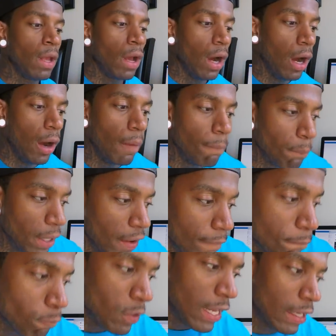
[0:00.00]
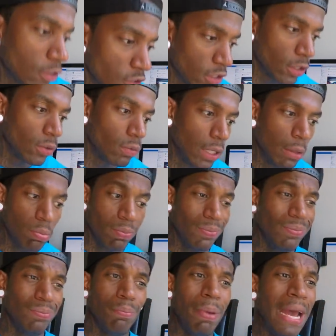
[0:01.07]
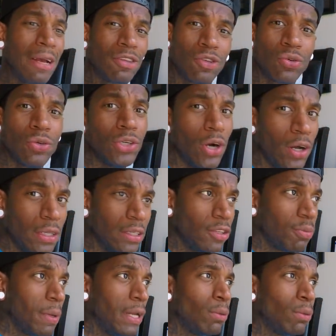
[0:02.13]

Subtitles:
But yeah, so backstory on this, man,